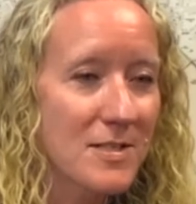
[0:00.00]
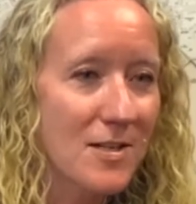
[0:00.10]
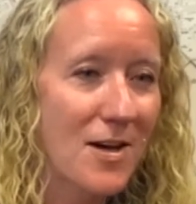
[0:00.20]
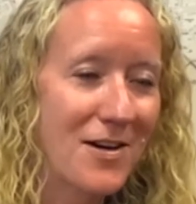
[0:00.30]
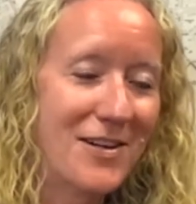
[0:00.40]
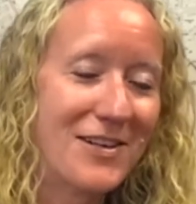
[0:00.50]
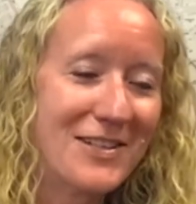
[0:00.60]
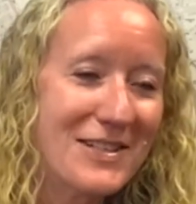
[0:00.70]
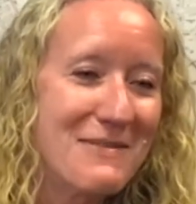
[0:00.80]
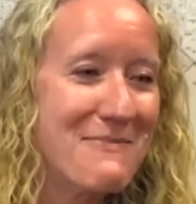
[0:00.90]

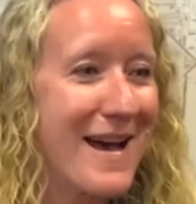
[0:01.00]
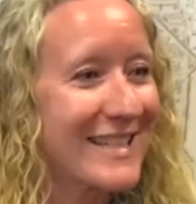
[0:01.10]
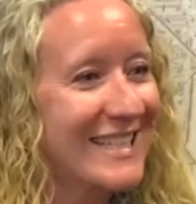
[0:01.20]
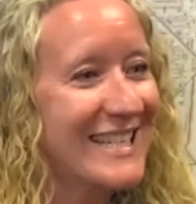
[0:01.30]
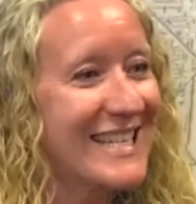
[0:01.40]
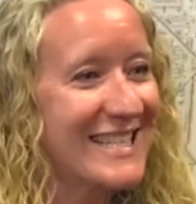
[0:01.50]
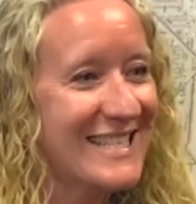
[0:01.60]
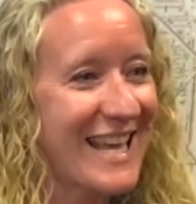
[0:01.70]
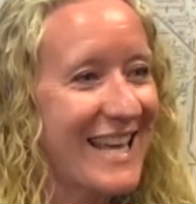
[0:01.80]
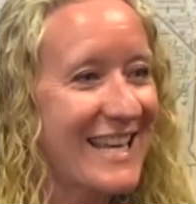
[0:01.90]
call up Madeline and
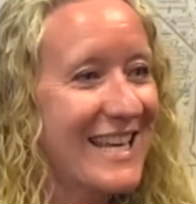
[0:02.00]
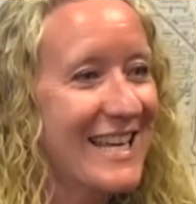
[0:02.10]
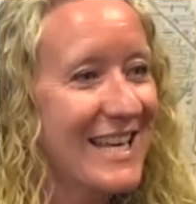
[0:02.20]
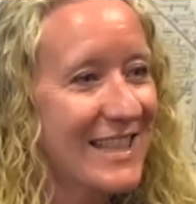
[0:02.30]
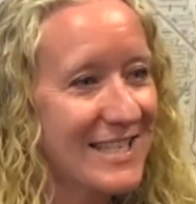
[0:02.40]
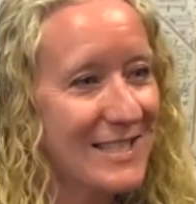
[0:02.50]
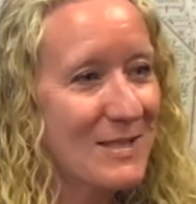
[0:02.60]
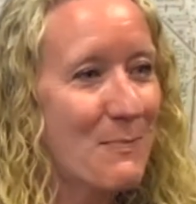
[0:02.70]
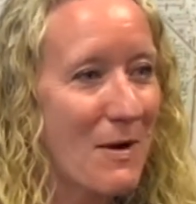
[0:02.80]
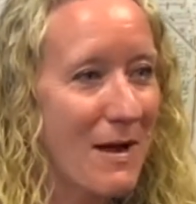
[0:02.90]
say, this is the
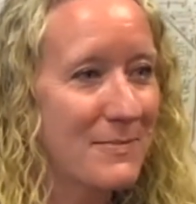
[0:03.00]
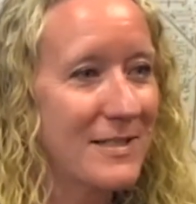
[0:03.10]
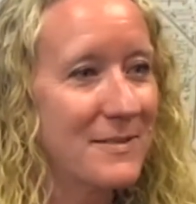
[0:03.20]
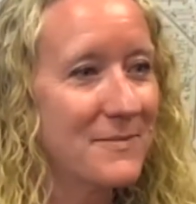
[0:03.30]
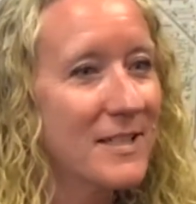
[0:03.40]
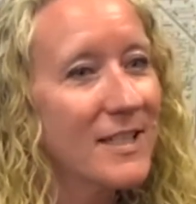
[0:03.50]
problem,